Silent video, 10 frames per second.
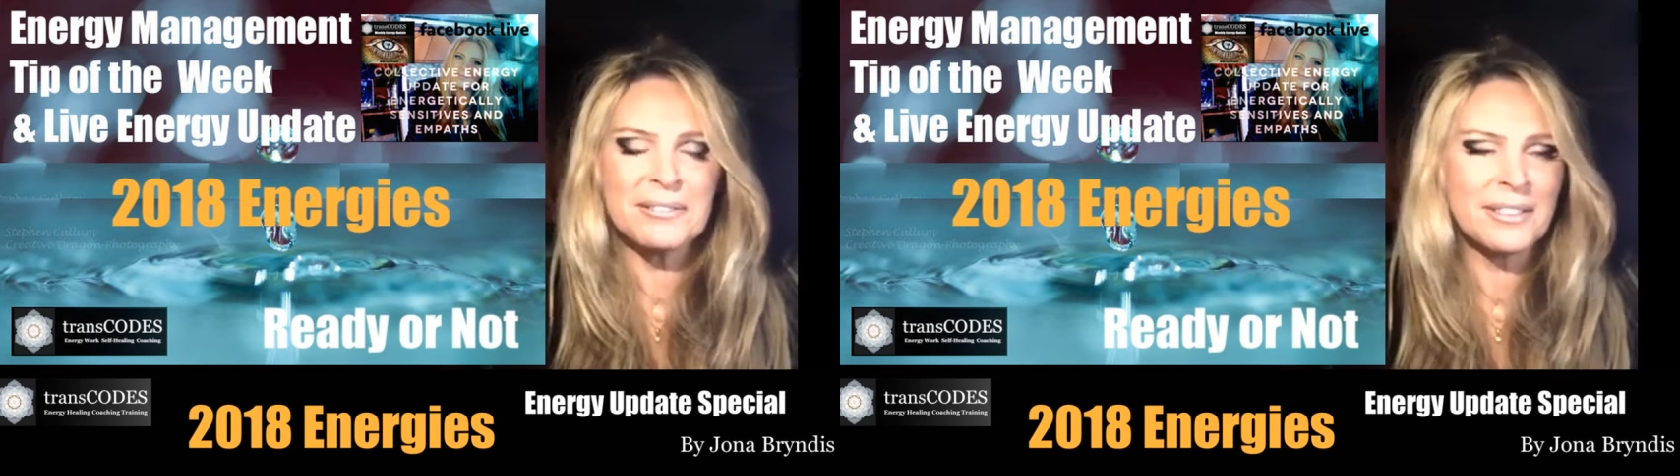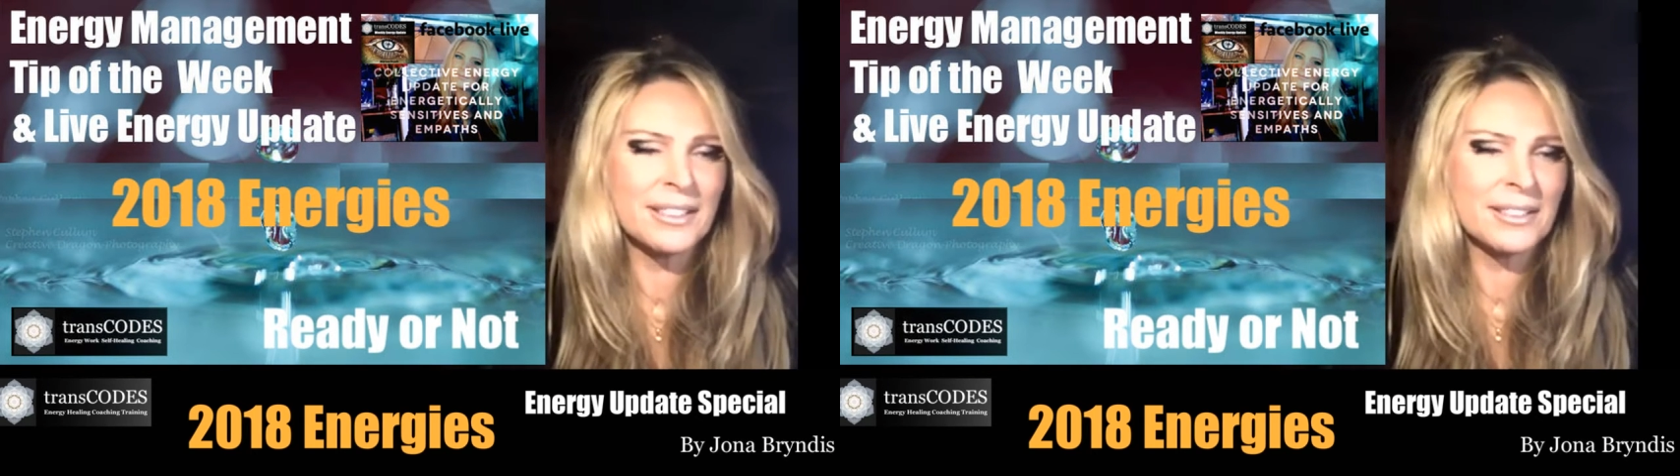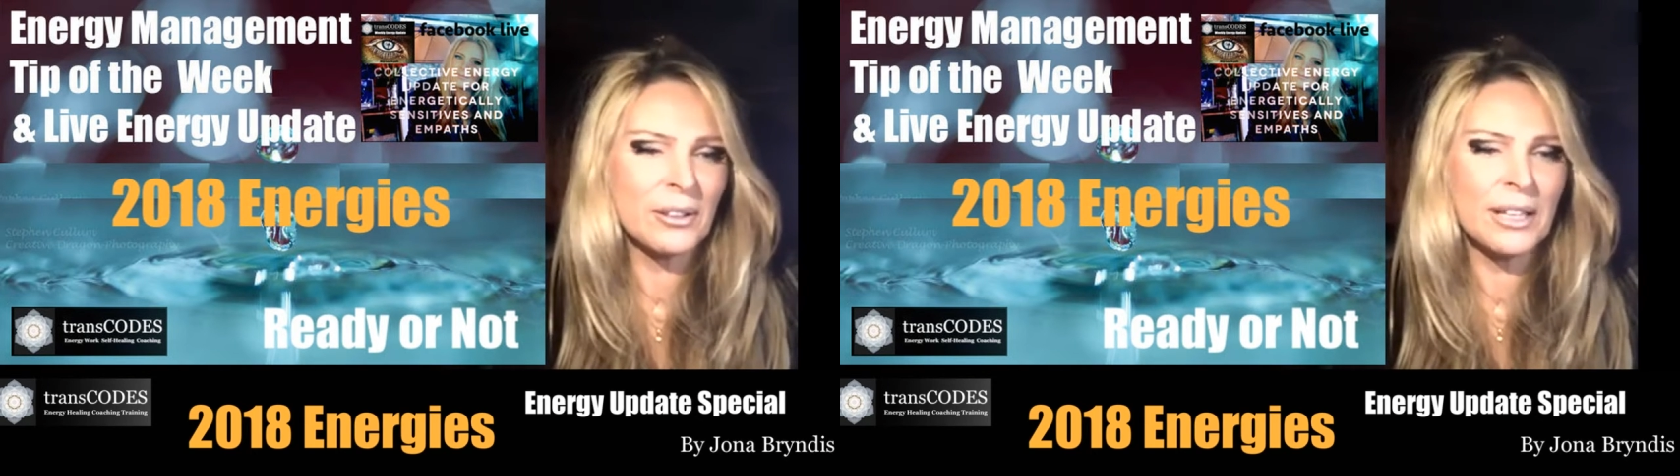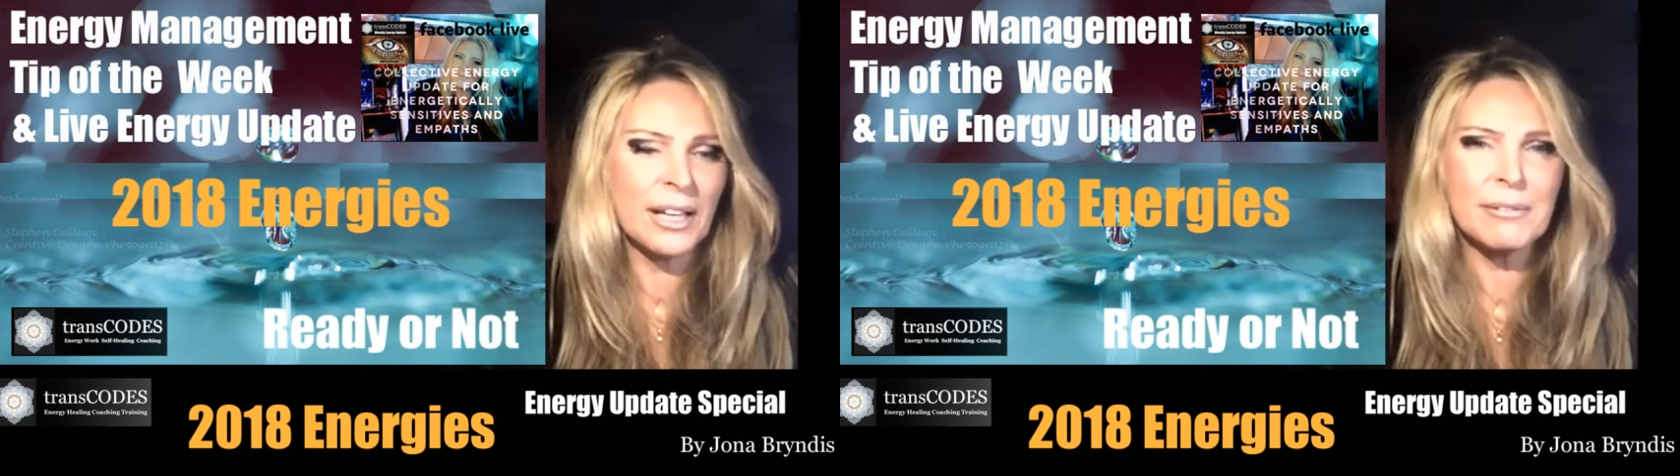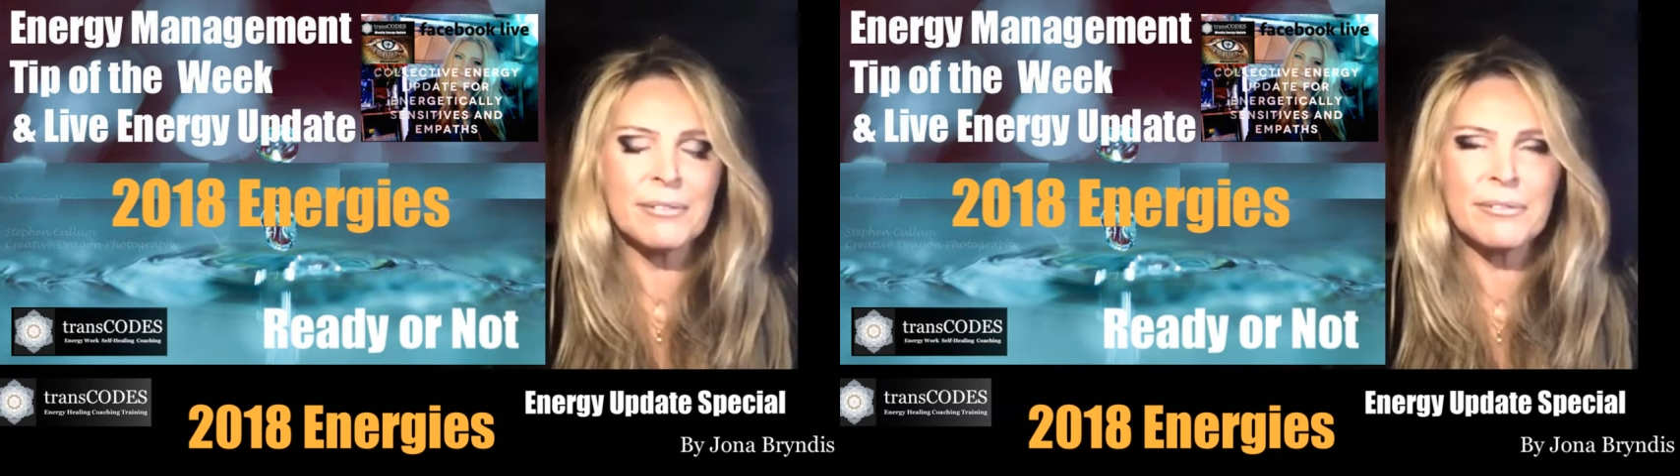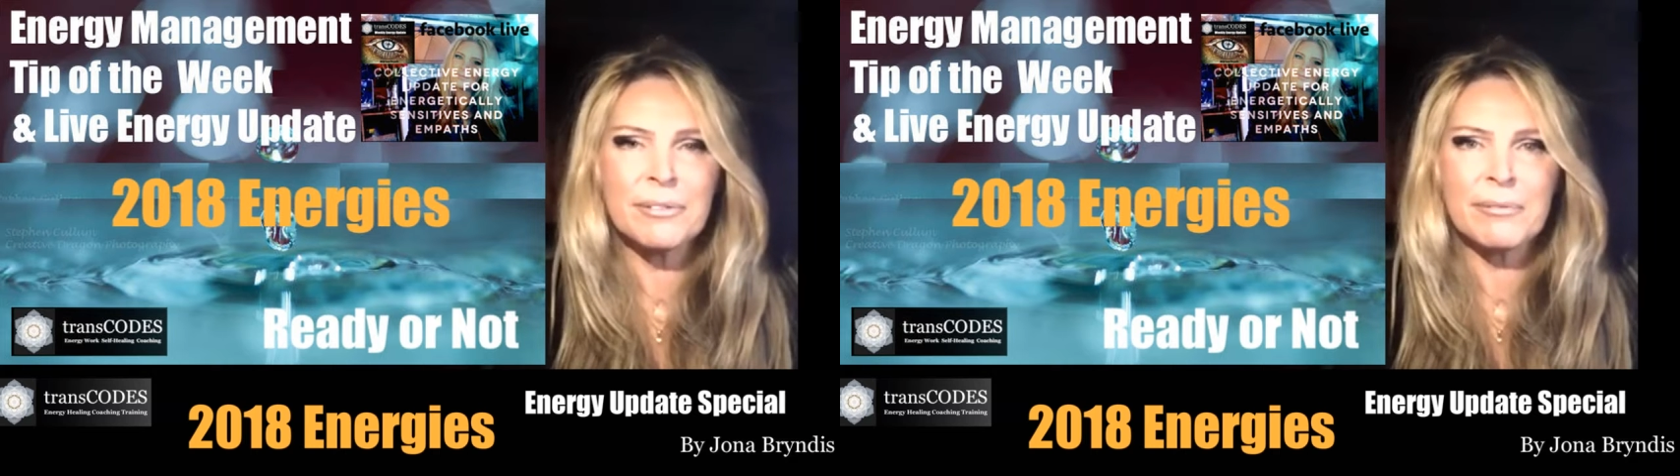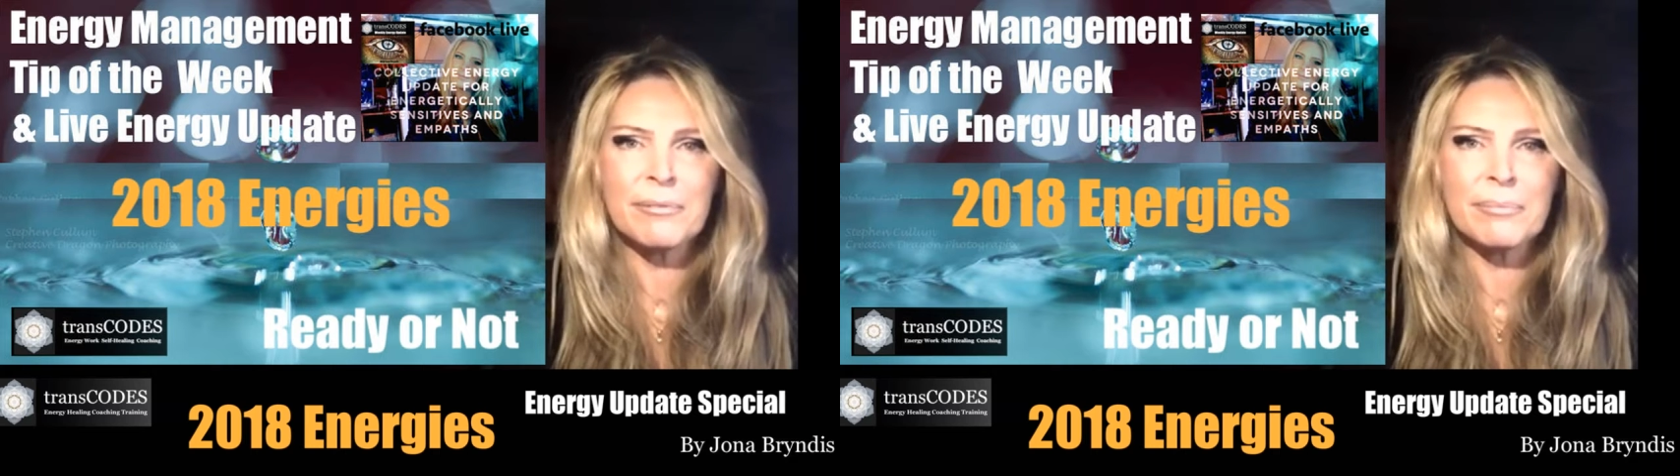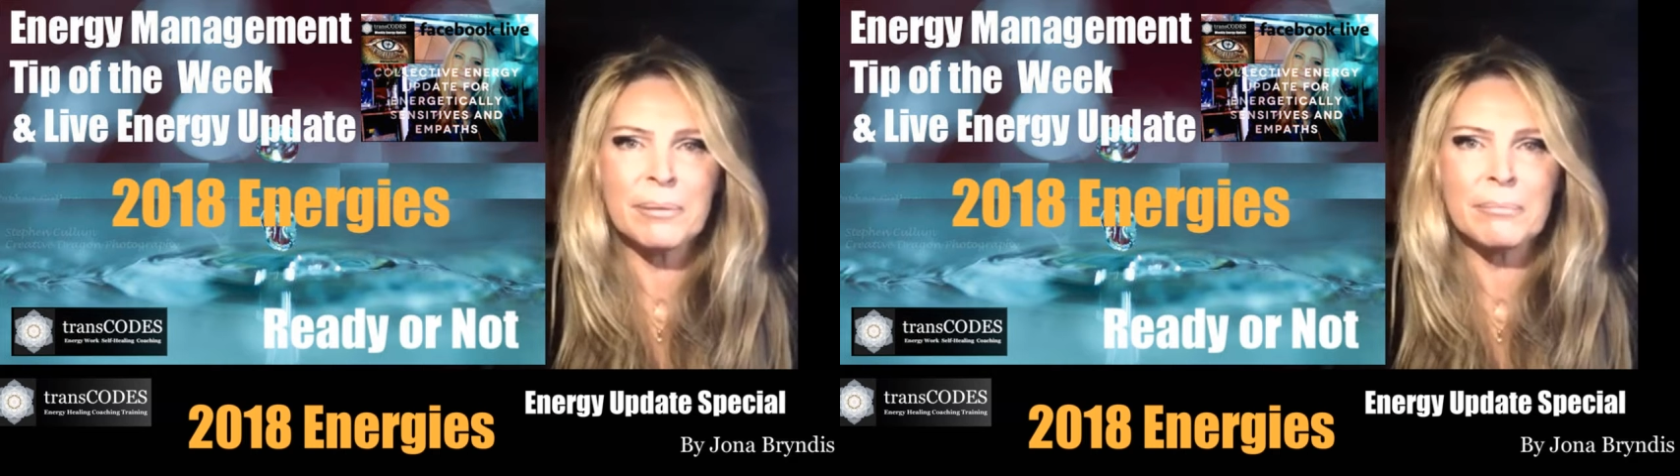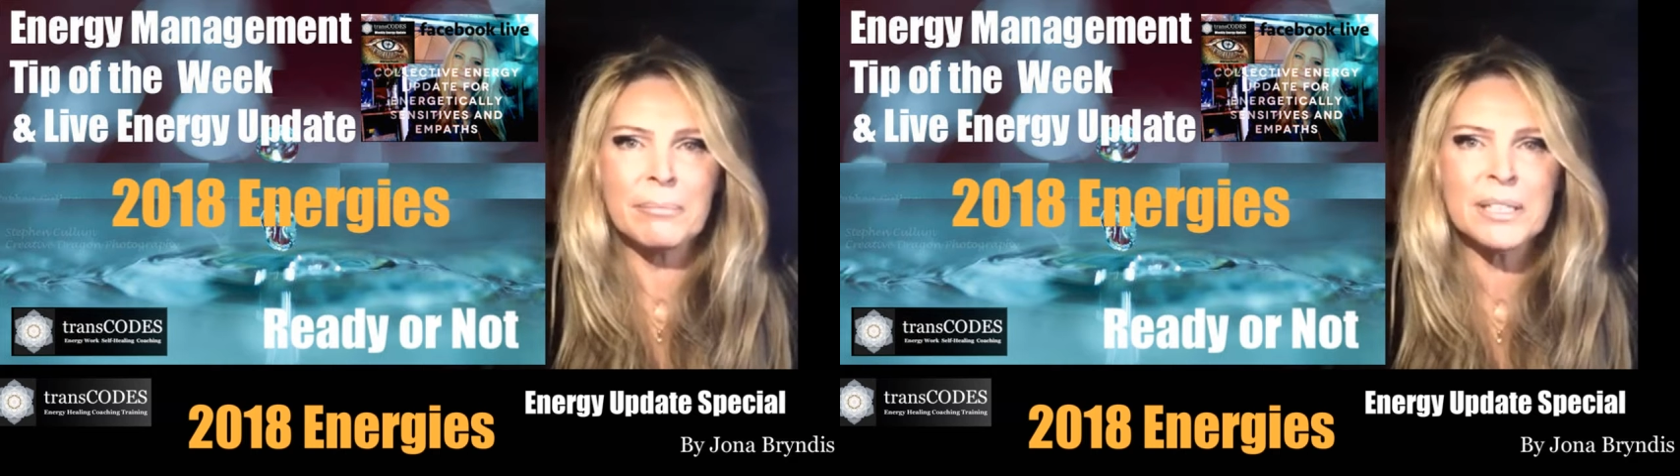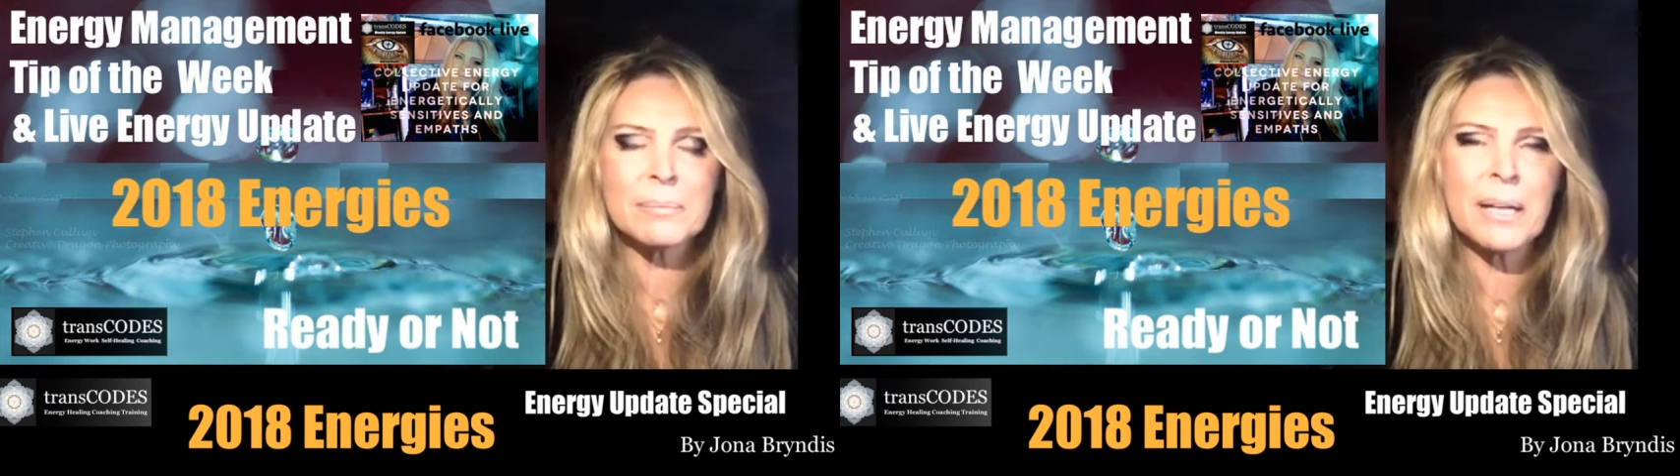you know, like we've been
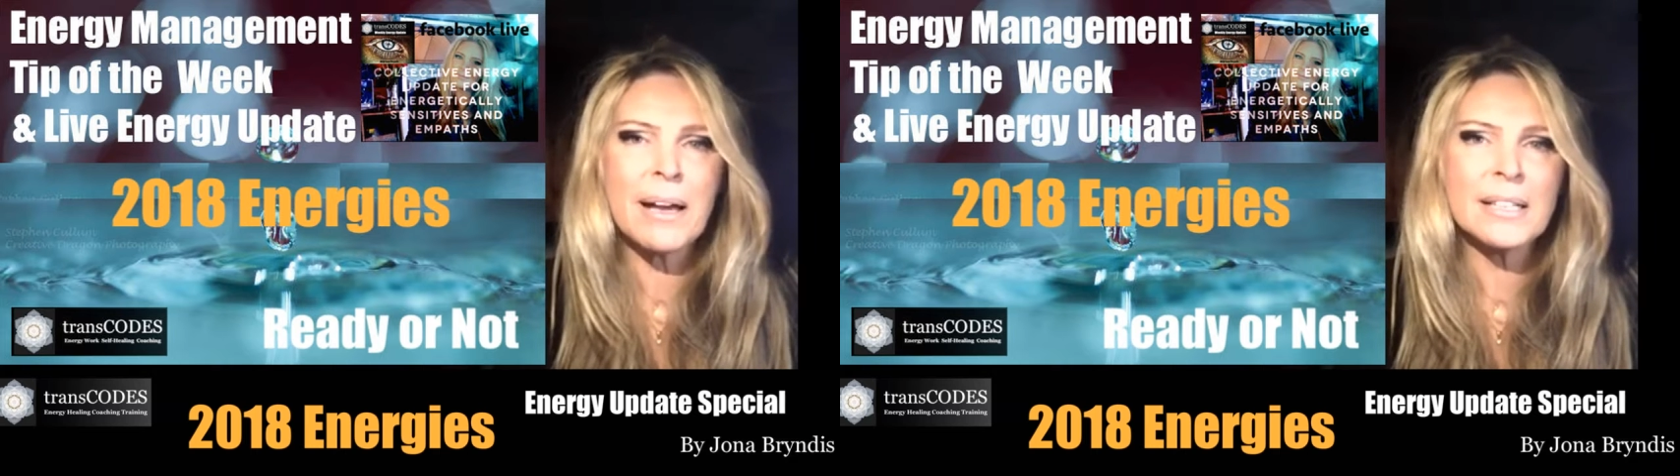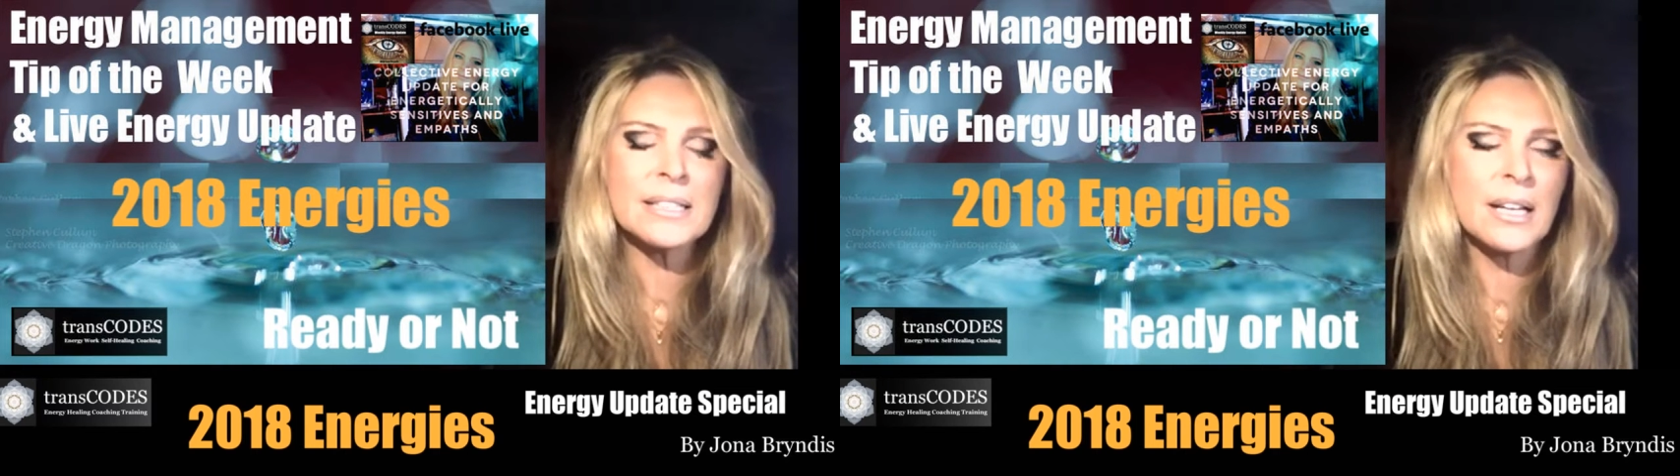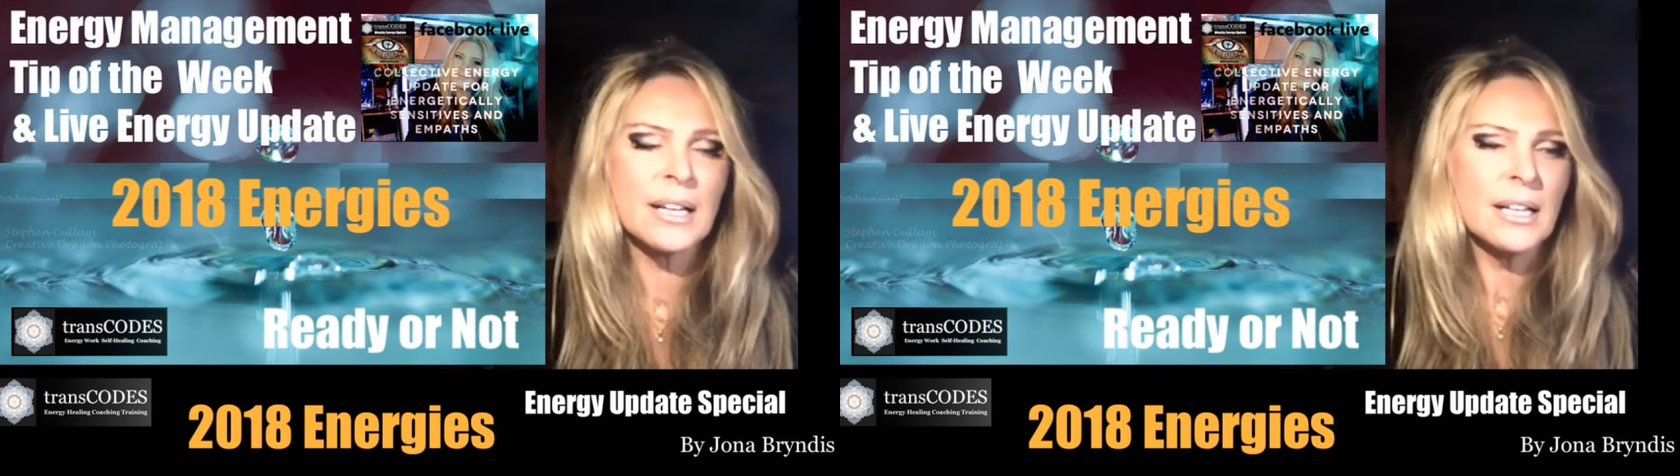misplaced.